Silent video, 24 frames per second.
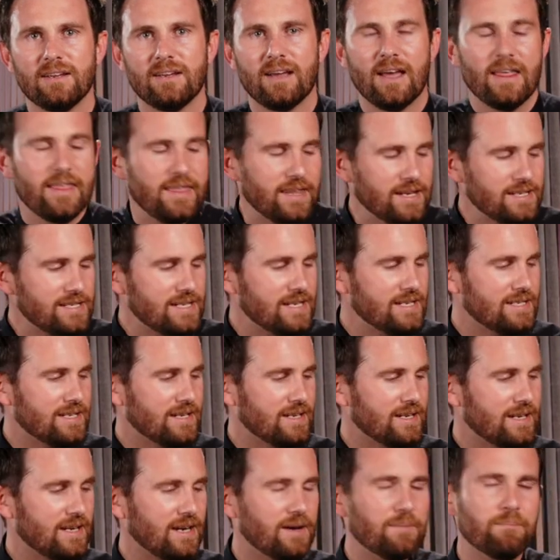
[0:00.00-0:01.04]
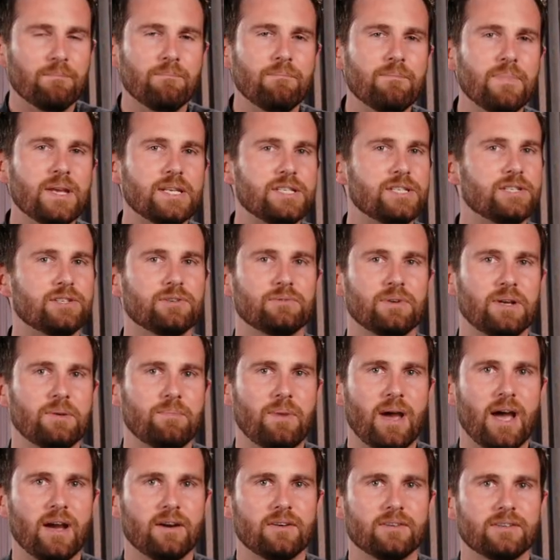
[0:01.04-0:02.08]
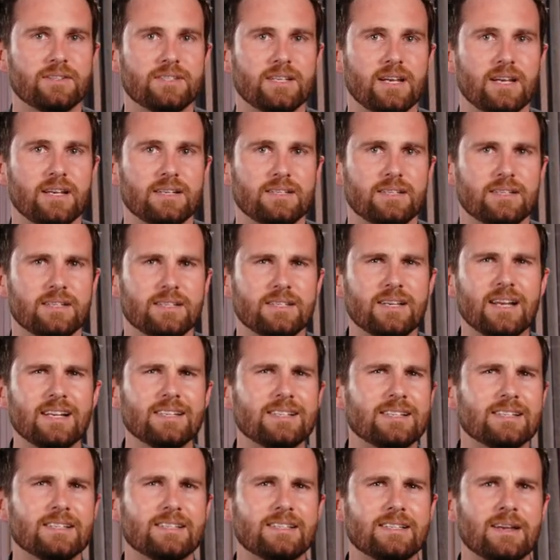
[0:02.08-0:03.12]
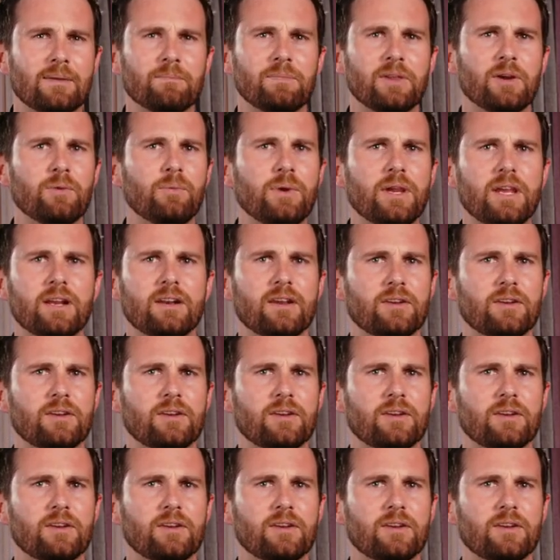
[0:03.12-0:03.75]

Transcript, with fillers: this is a, a mystery, Packer says. It's not something we can